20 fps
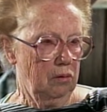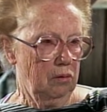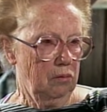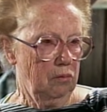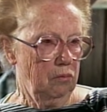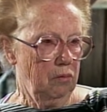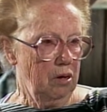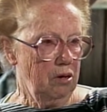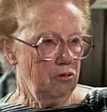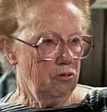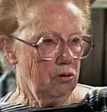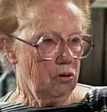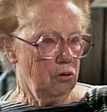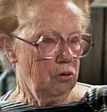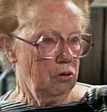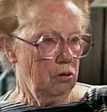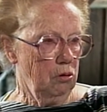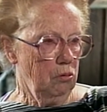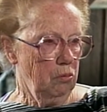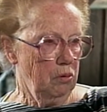Race
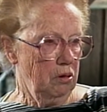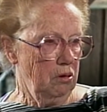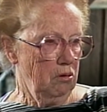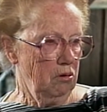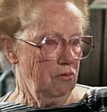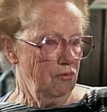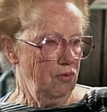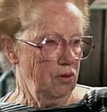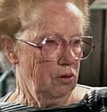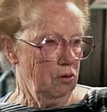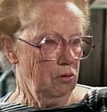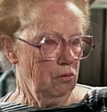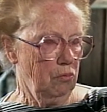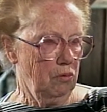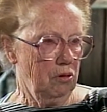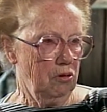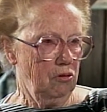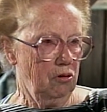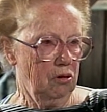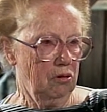School was filled
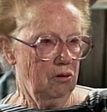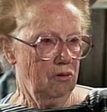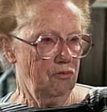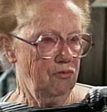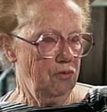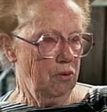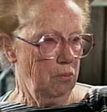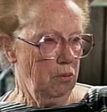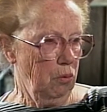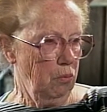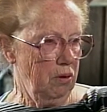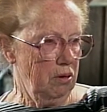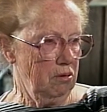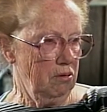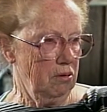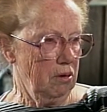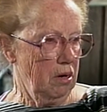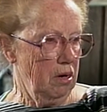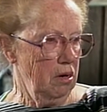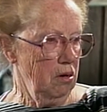with children from the
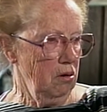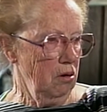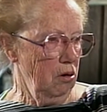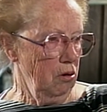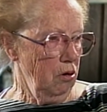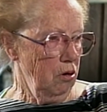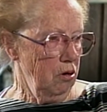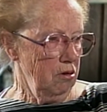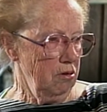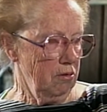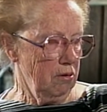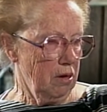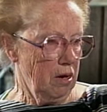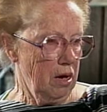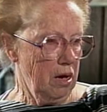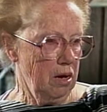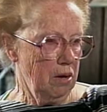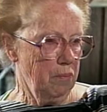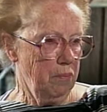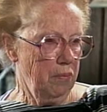west side and the north
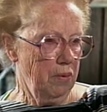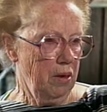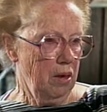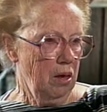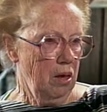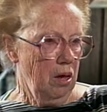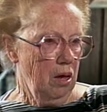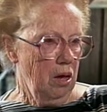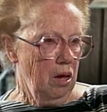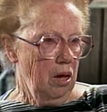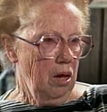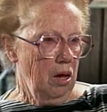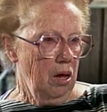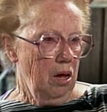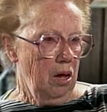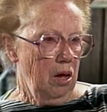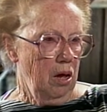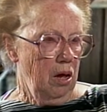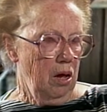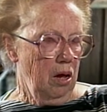side.
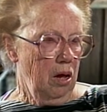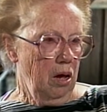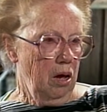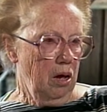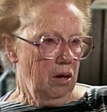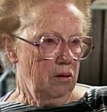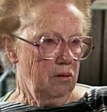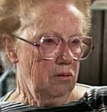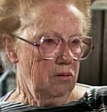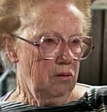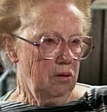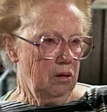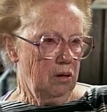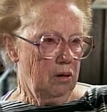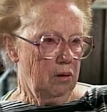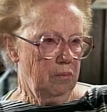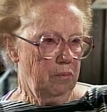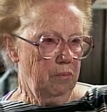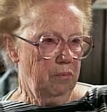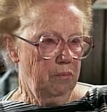And
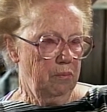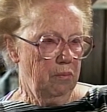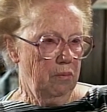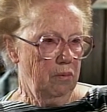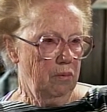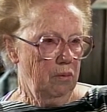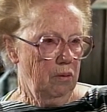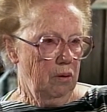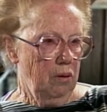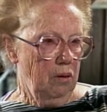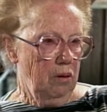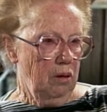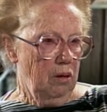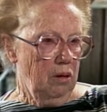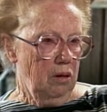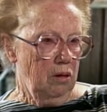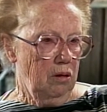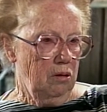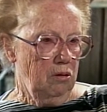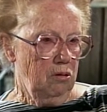
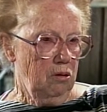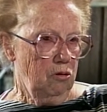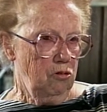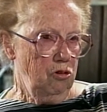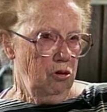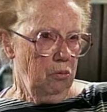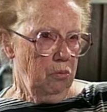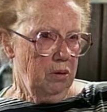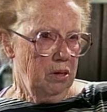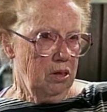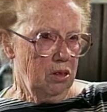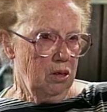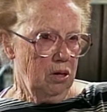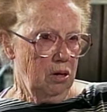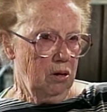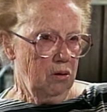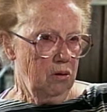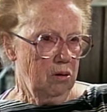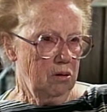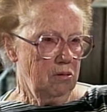so she went
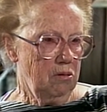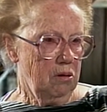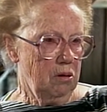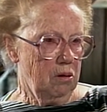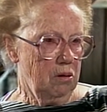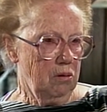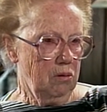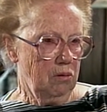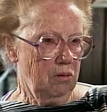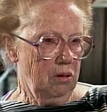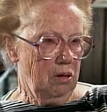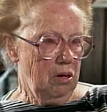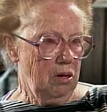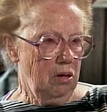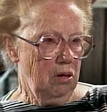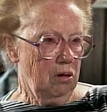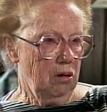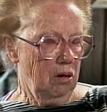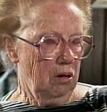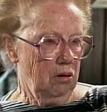there until
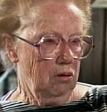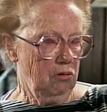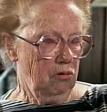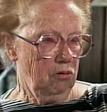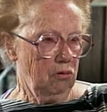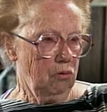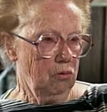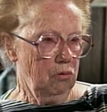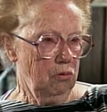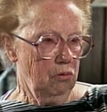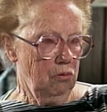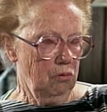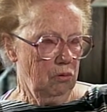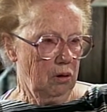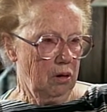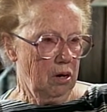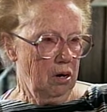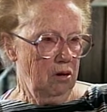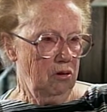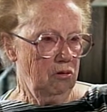the school,
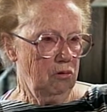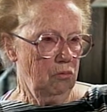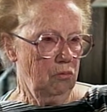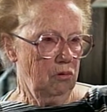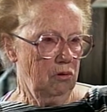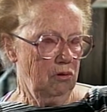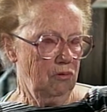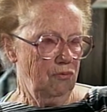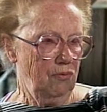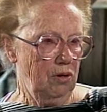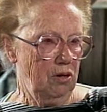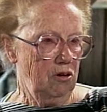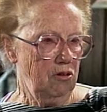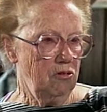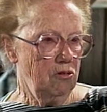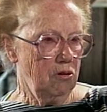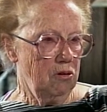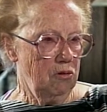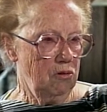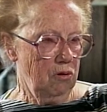Kaiser, was
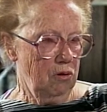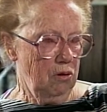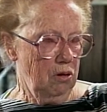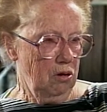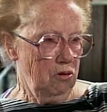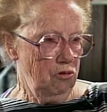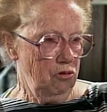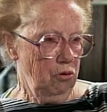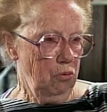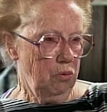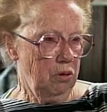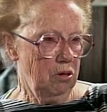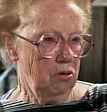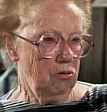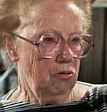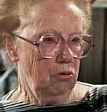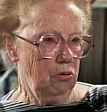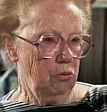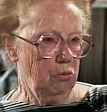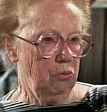finished, and then she went
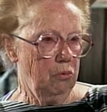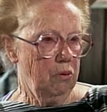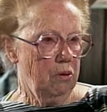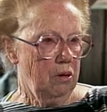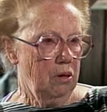to